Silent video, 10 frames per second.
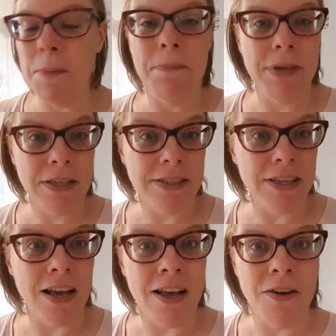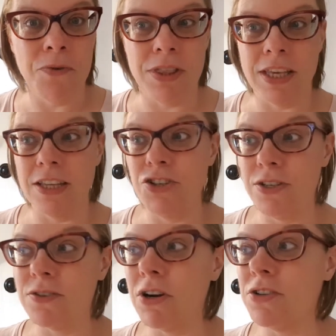pizza with like a
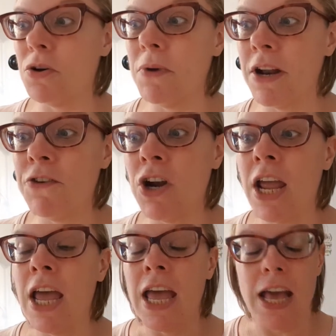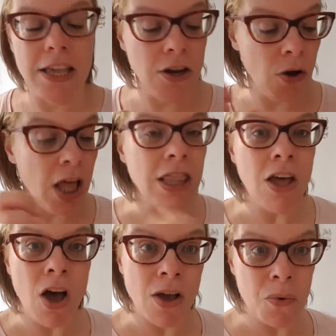cheese crust or whatever,
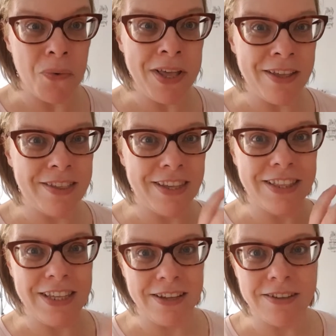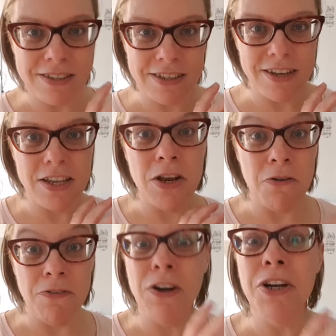along with these,
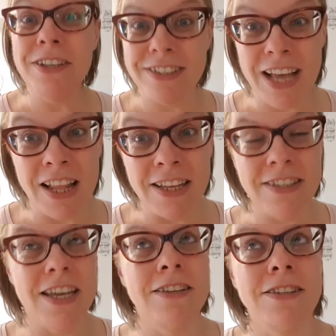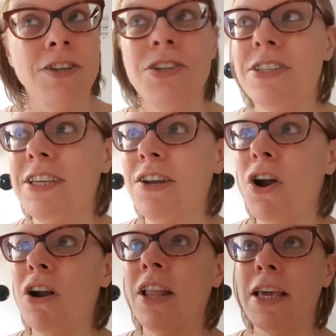various salads. And seriously, there
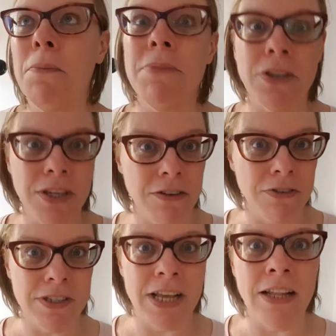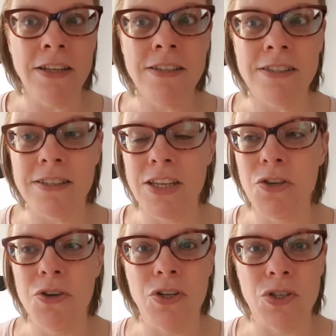are like a million different salads that
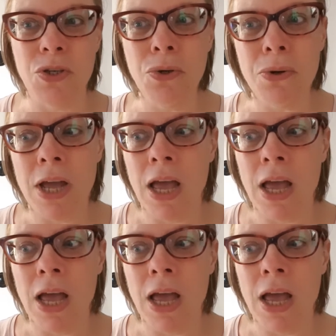you can do.